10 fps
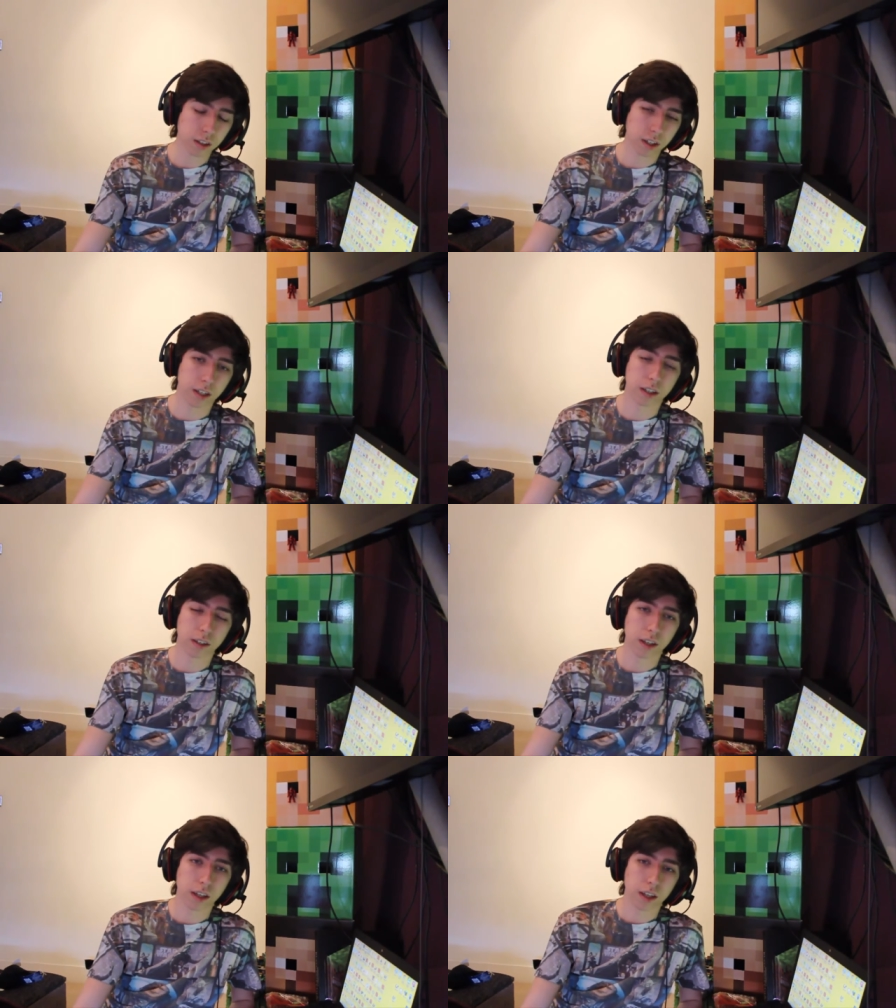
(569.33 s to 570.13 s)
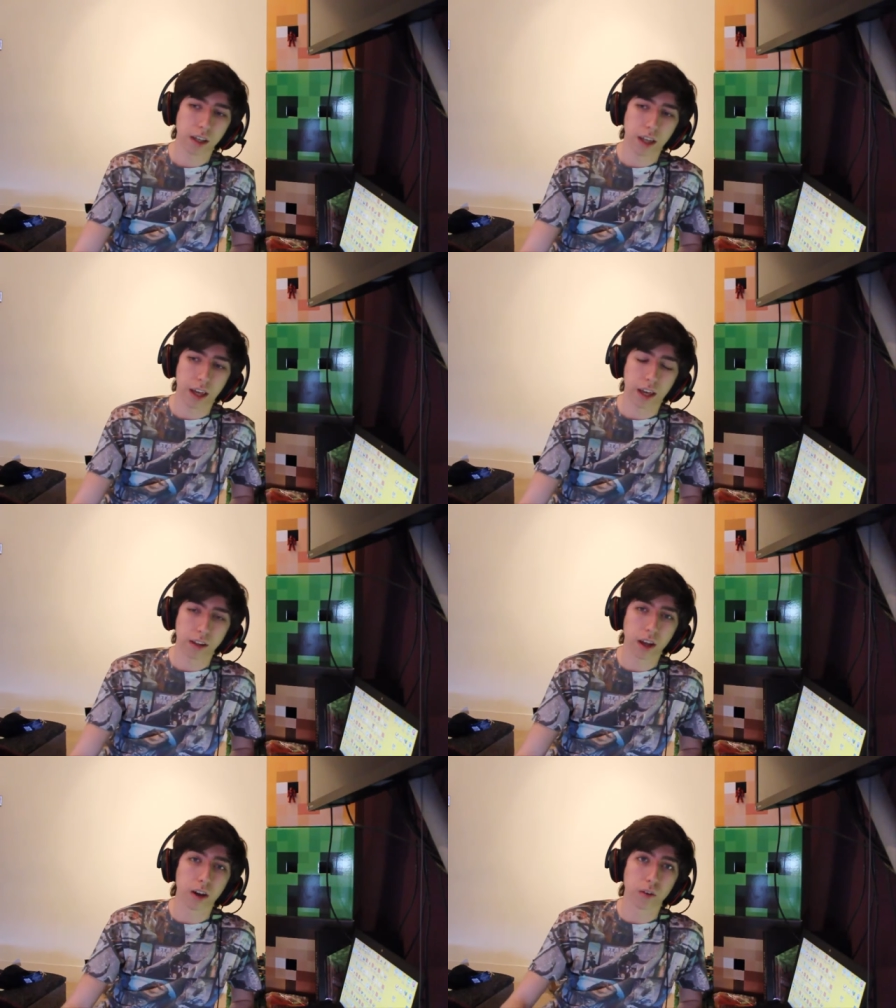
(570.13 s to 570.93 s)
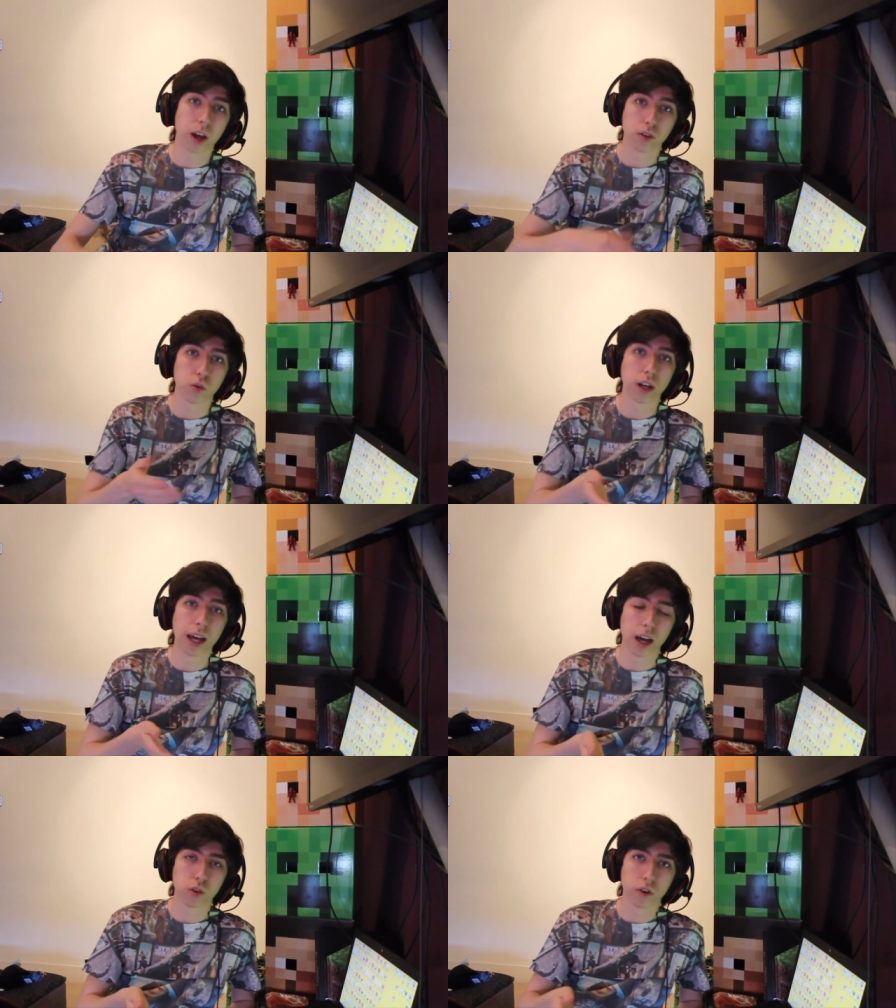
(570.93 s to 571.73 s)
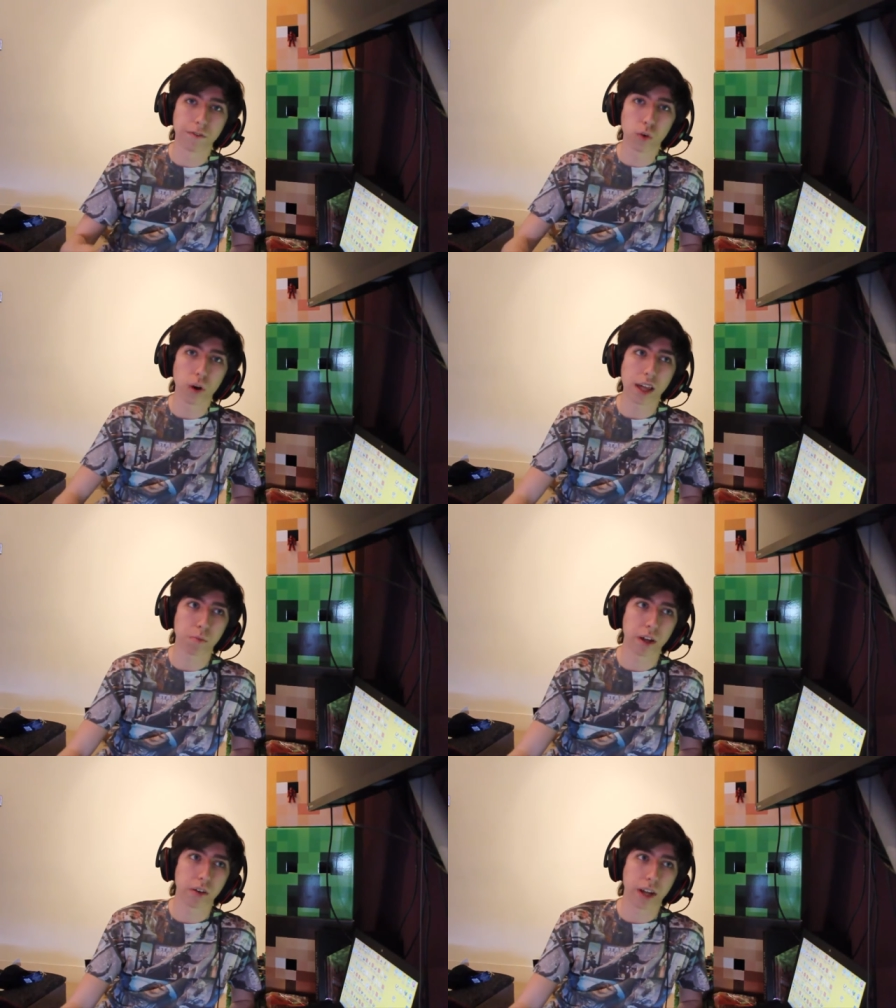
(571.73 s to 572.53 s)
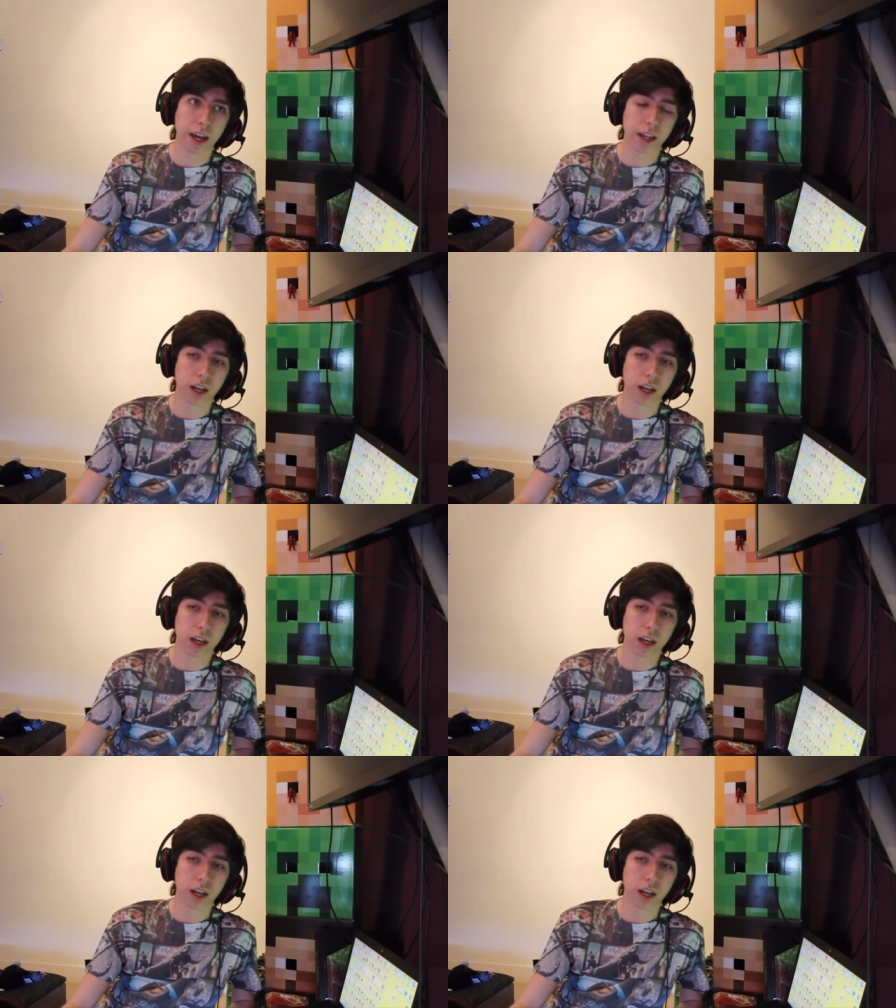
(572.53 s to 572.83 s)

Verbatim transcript: Uh, and I'll, I'll do a will do a full let's play on that.